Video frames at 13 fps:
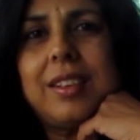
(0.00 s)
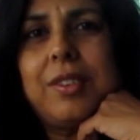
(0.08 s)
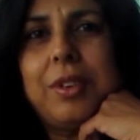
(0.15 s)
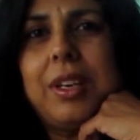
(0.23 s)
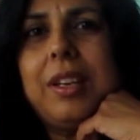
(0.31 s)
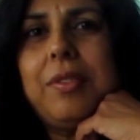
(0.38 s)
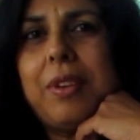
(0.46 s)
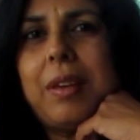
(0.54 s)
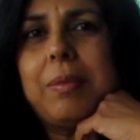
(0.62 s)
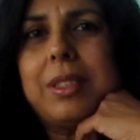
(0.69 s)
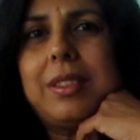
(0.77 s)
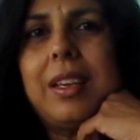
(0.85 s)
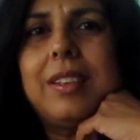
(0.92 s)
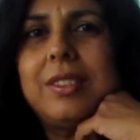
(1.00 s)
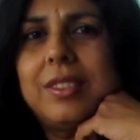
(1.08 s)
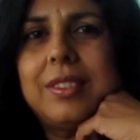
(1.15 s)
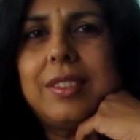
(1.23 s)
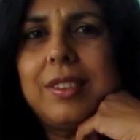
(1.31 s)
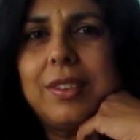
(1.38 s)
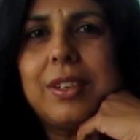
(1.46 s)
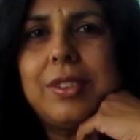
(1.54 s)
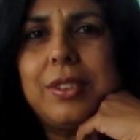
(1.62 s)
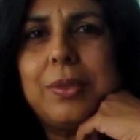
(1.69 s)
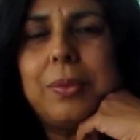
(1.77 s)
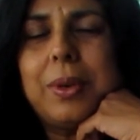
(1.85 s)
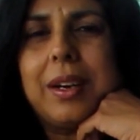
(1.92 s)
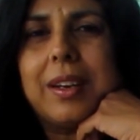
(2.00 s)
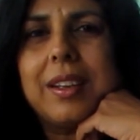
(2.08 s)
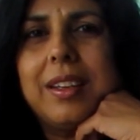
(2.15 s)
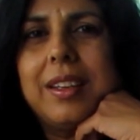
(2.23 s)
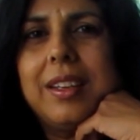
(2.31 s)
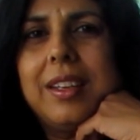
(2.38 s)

a really famous agent to look at your work.